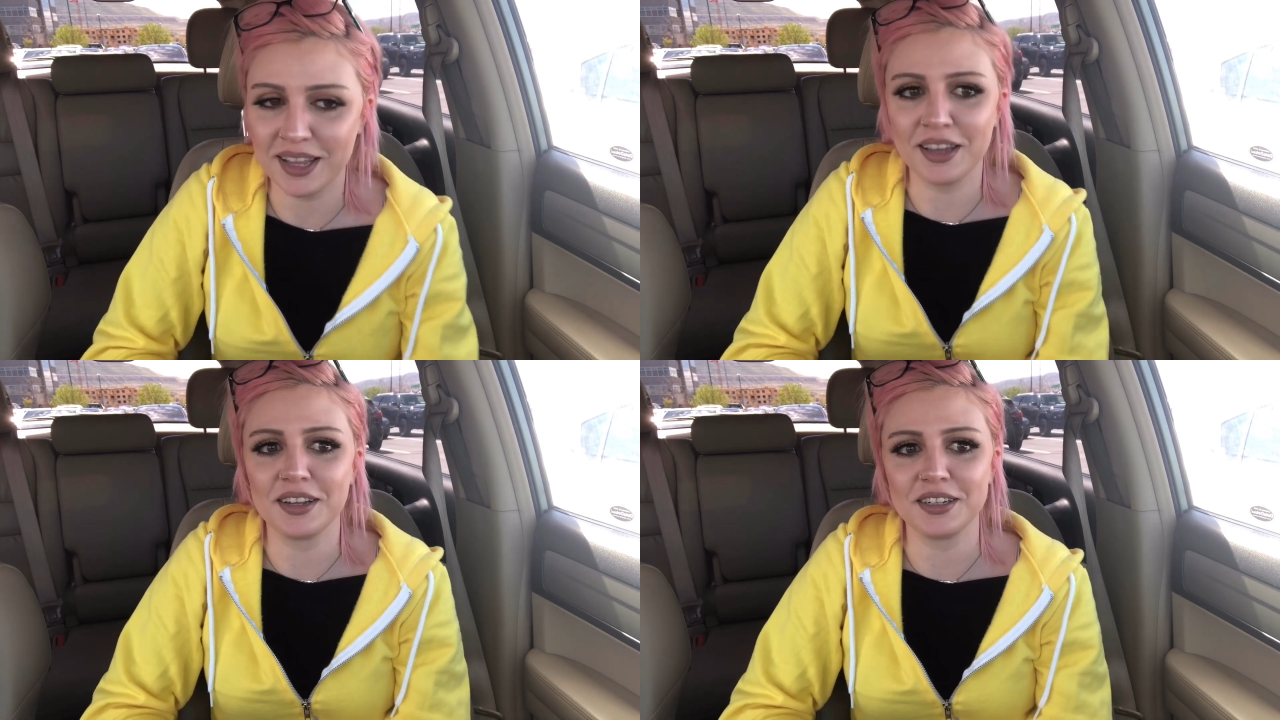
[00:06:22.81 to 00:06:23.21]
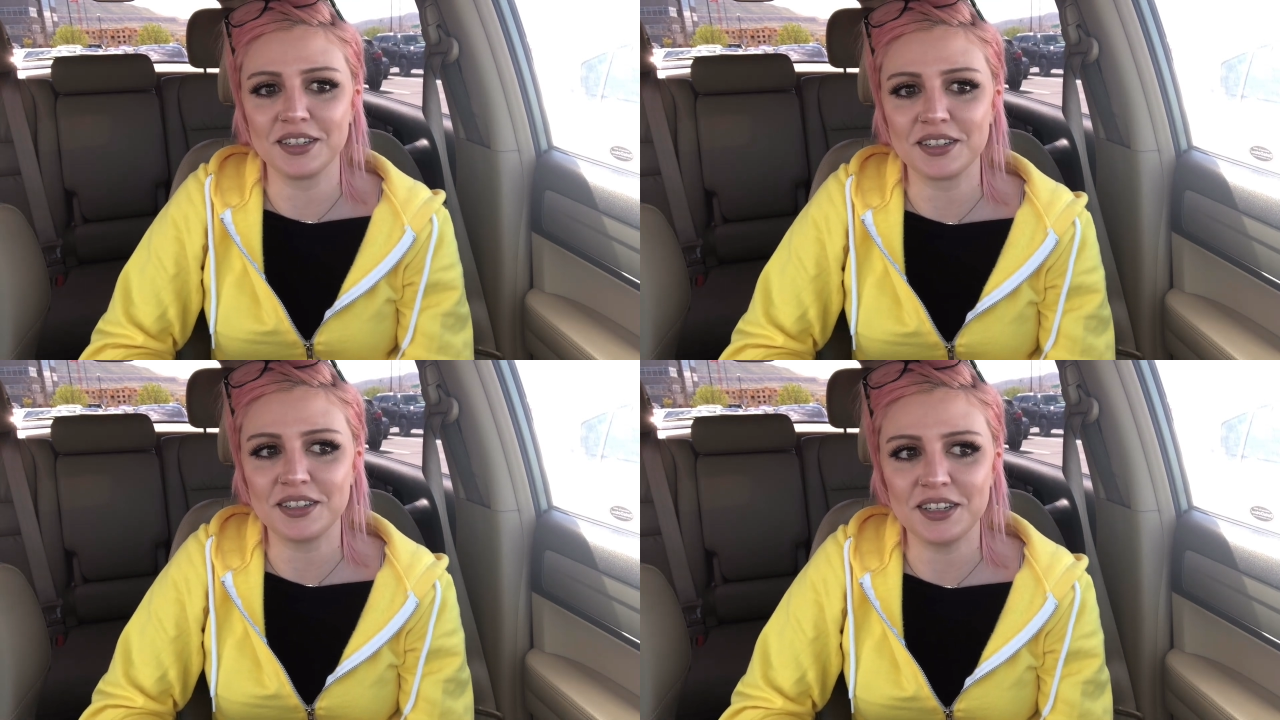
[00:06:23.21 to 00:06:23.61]

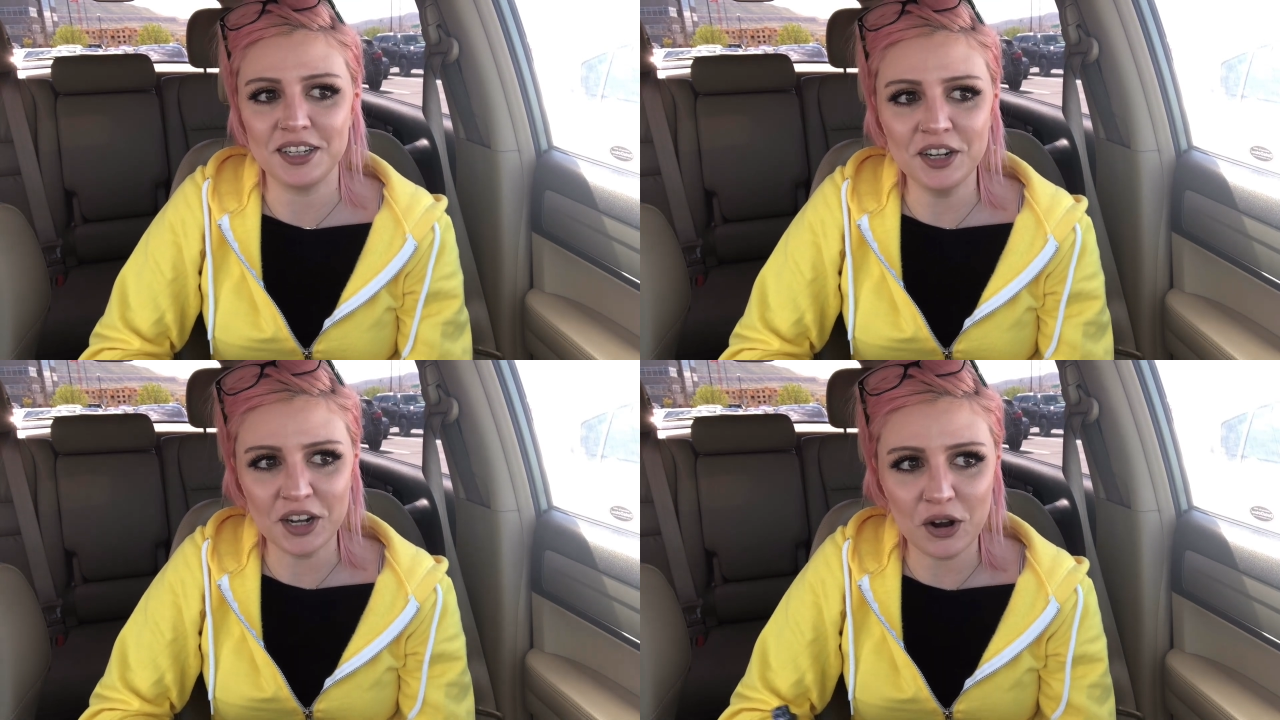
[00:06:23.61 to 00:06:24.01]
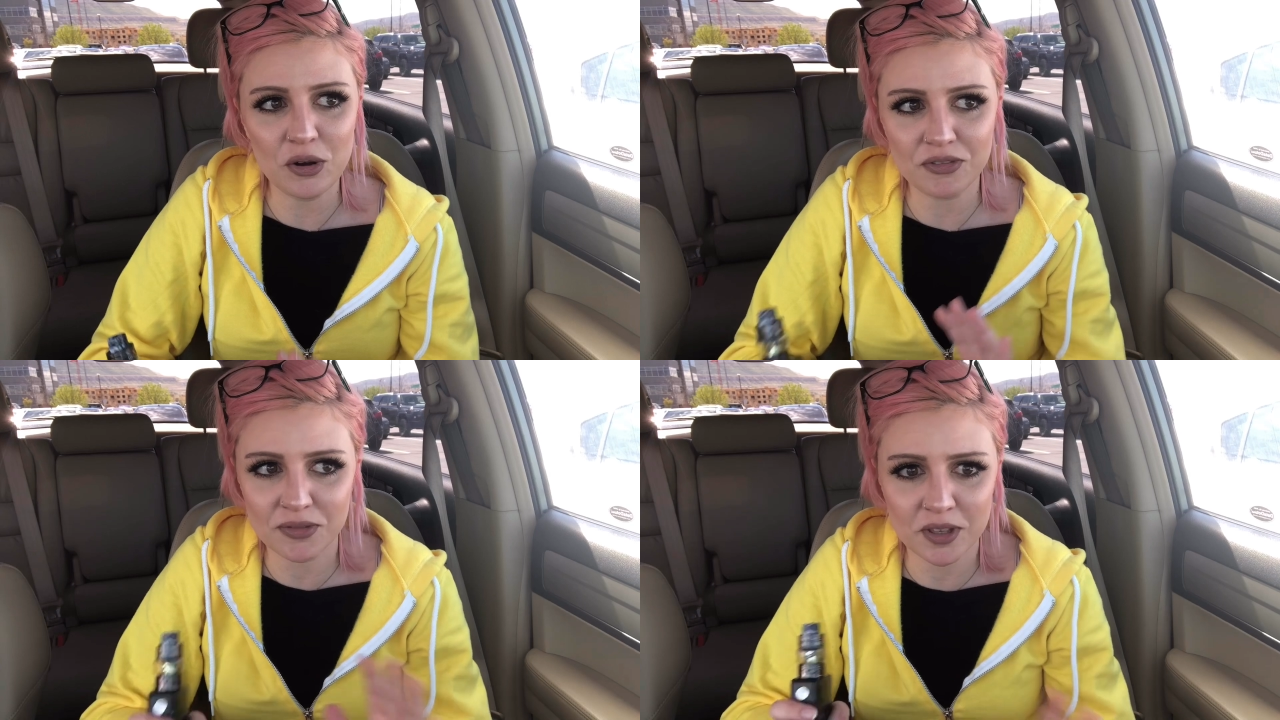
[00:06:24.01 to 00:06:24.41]
And you
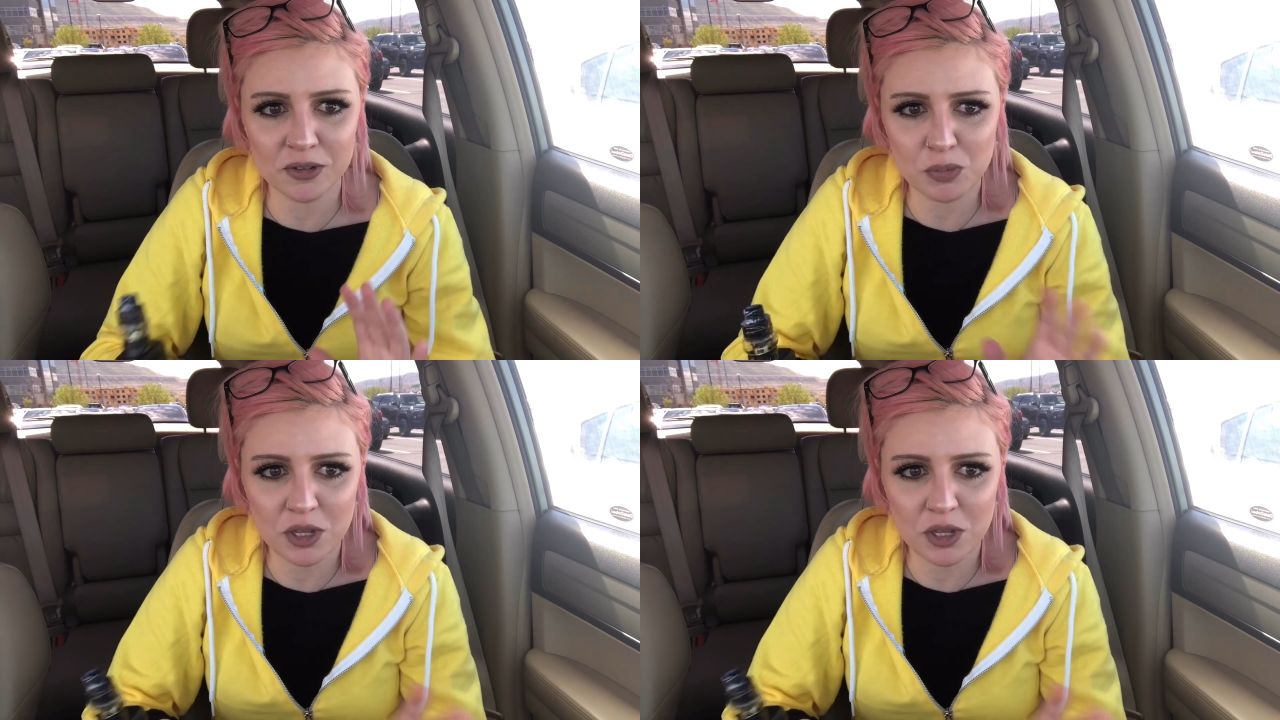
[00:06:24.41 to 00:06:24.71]
know, if there's